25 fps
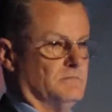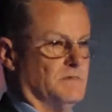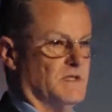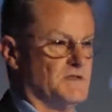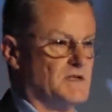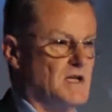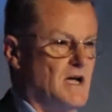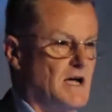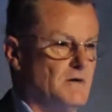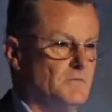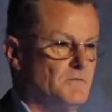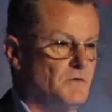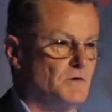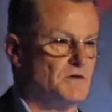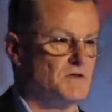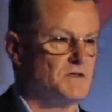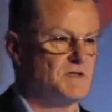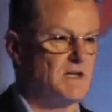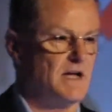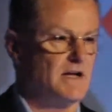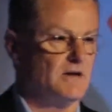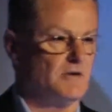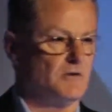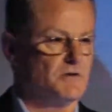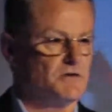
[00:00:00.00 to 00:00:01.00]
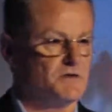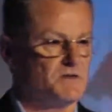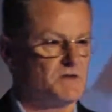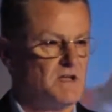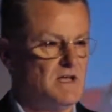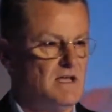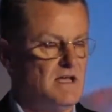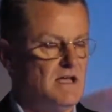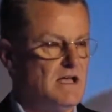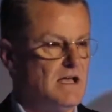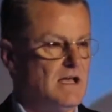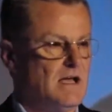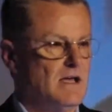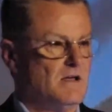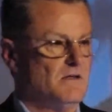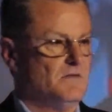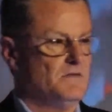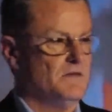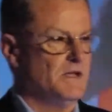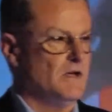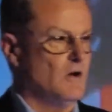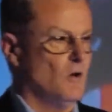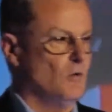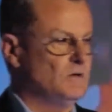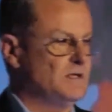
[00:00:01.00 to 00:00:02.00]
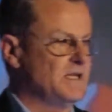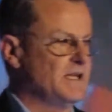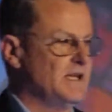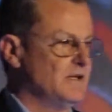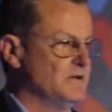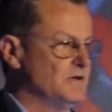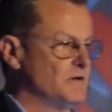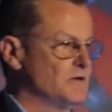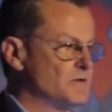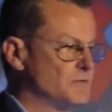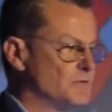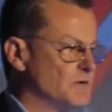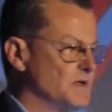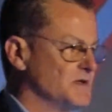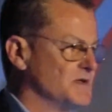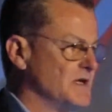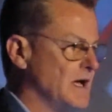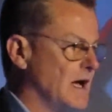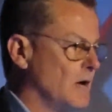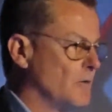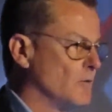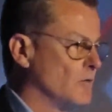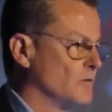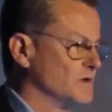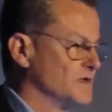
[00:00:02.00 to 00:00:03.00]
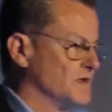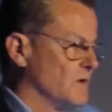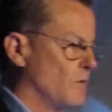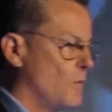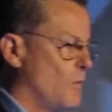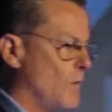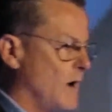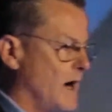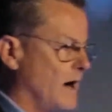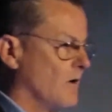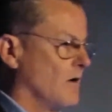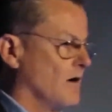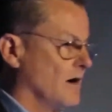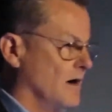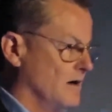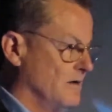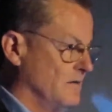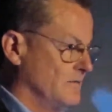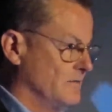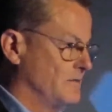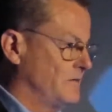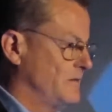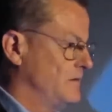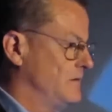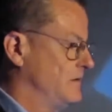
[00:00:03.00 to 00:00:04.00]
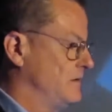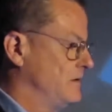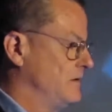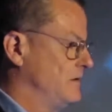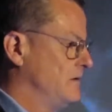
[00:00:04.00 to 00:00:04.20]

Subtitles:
design for designers, the only industries I was aware of